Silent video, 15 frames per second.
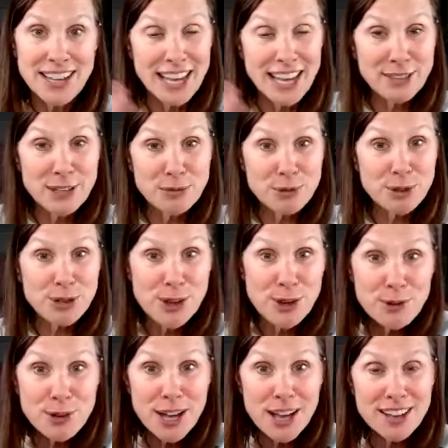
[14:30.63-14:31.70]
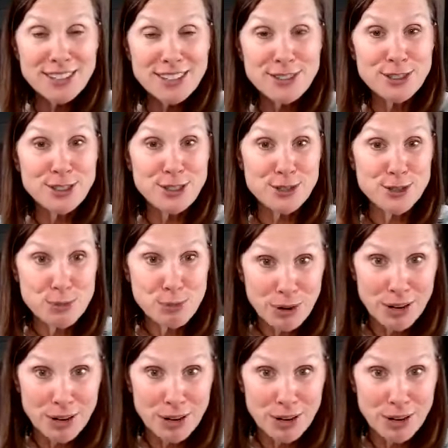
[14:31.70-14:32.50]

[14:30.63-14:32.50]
And then with yoga, you can use